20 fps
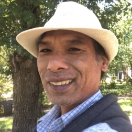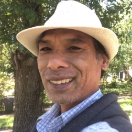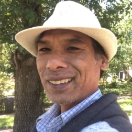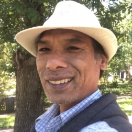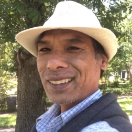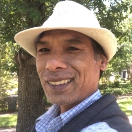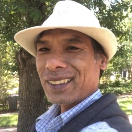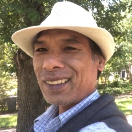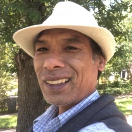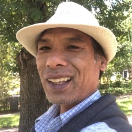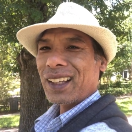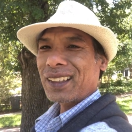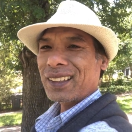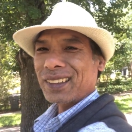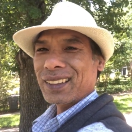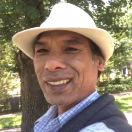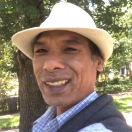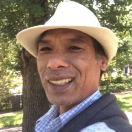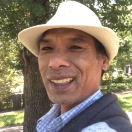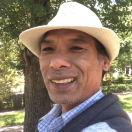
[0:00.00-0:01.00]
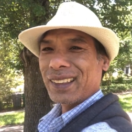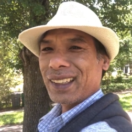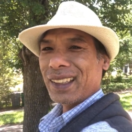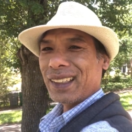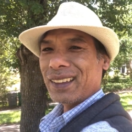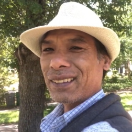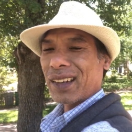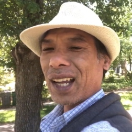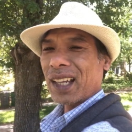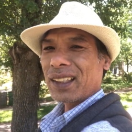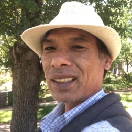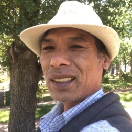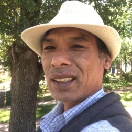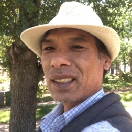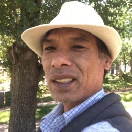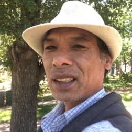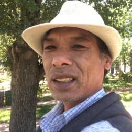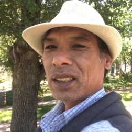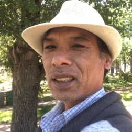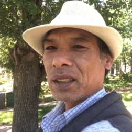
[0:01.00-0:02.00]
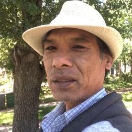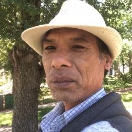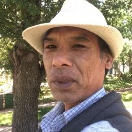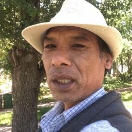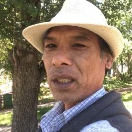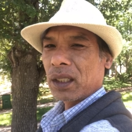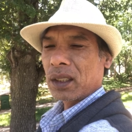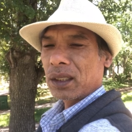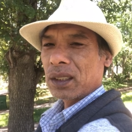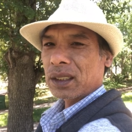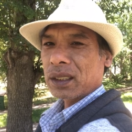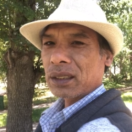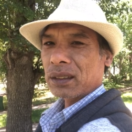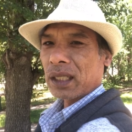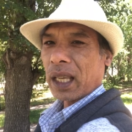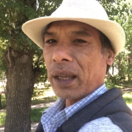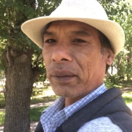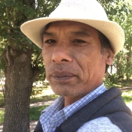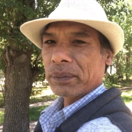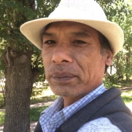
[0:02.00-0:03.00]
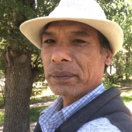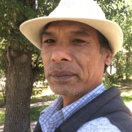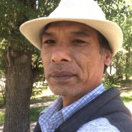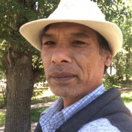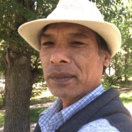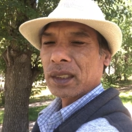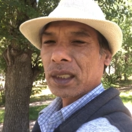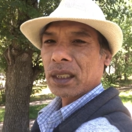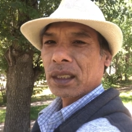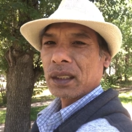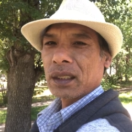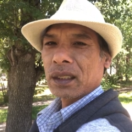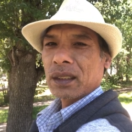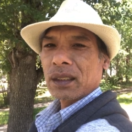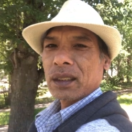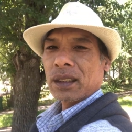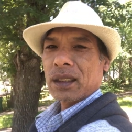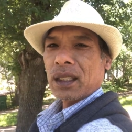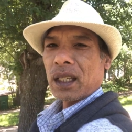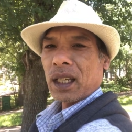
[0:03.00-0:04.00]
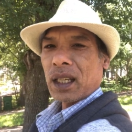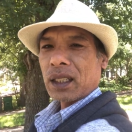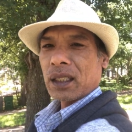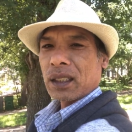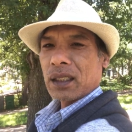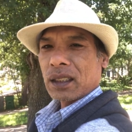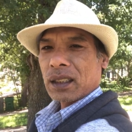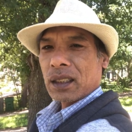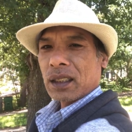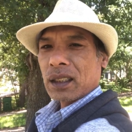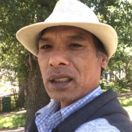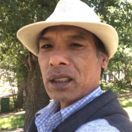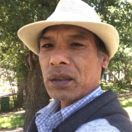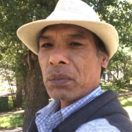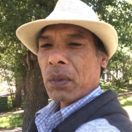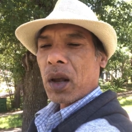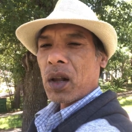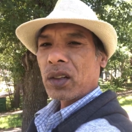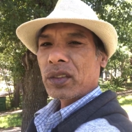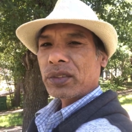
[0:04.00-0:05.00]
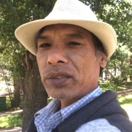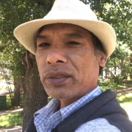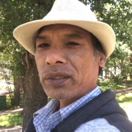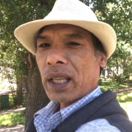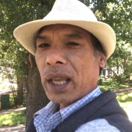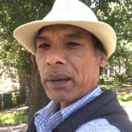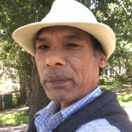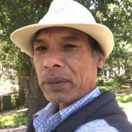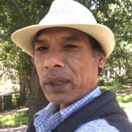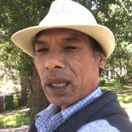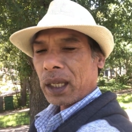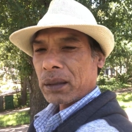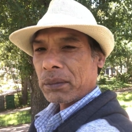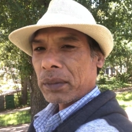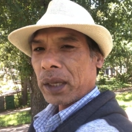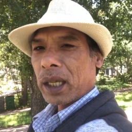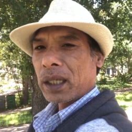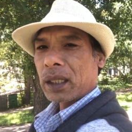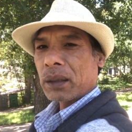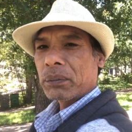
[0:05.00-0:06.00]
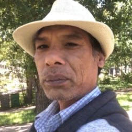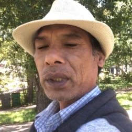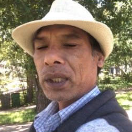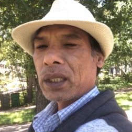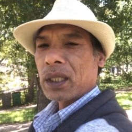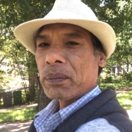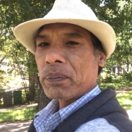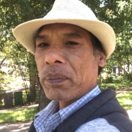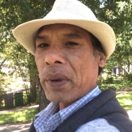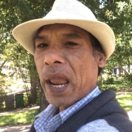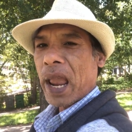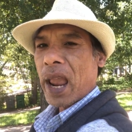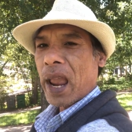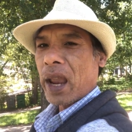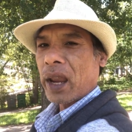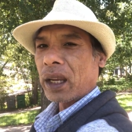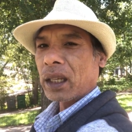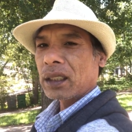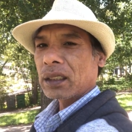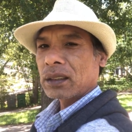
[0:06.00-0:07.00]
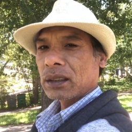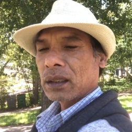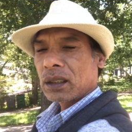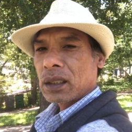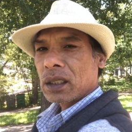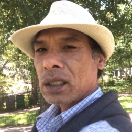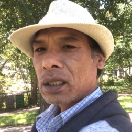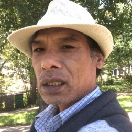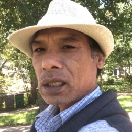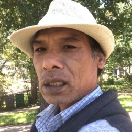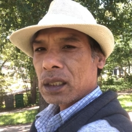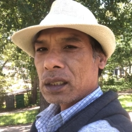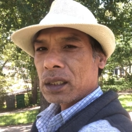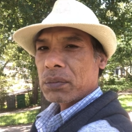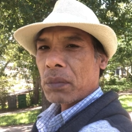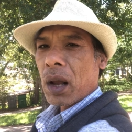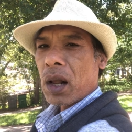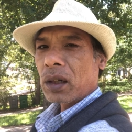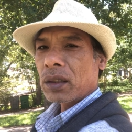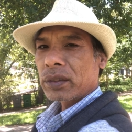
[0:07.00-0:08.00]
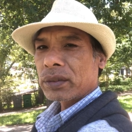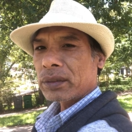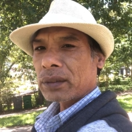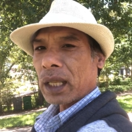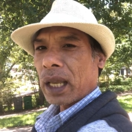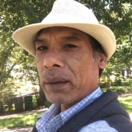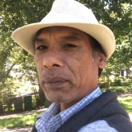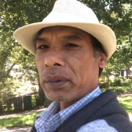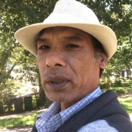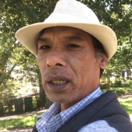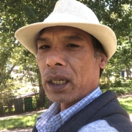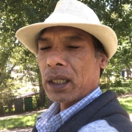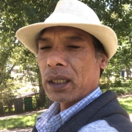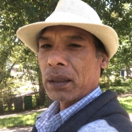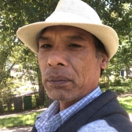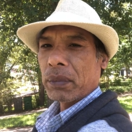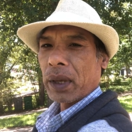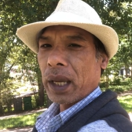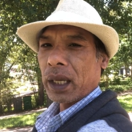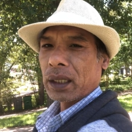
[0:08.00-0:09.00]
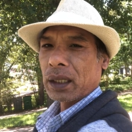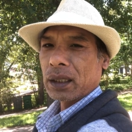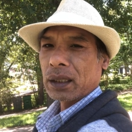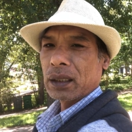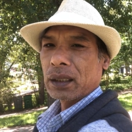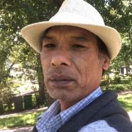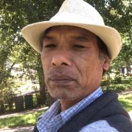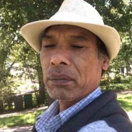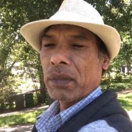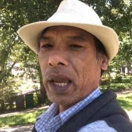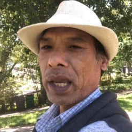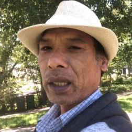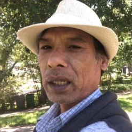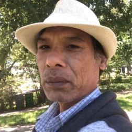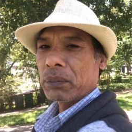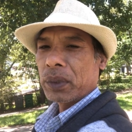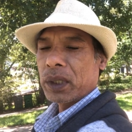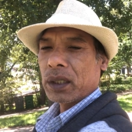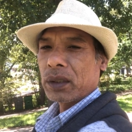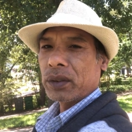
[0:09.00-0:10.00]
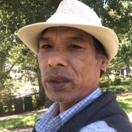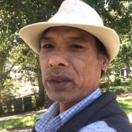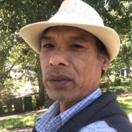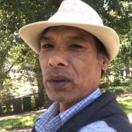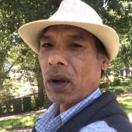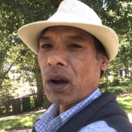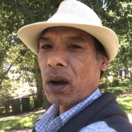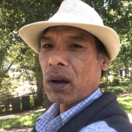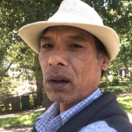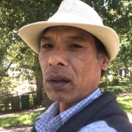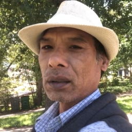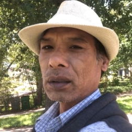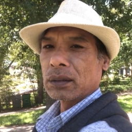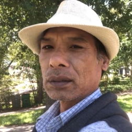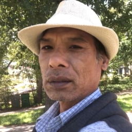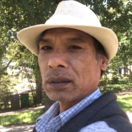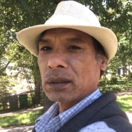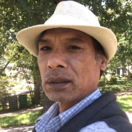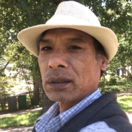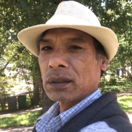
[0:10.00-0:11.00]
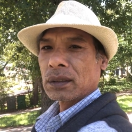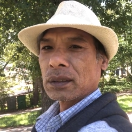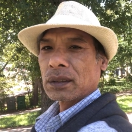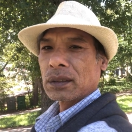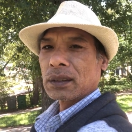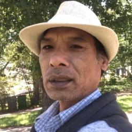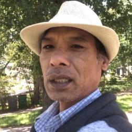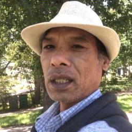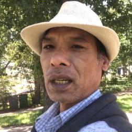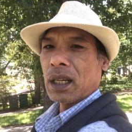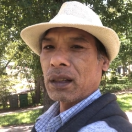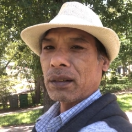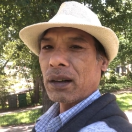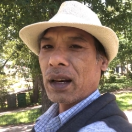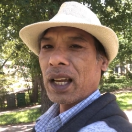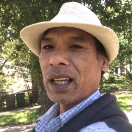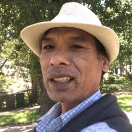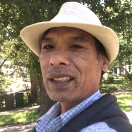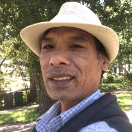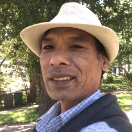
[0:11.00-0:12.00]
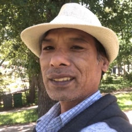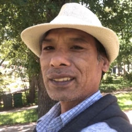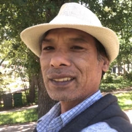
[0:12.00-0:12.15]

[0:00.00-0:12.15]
You see that it's easy, right? To be a little step. That small step can make a big impact. Small step can make, make a big result. All right?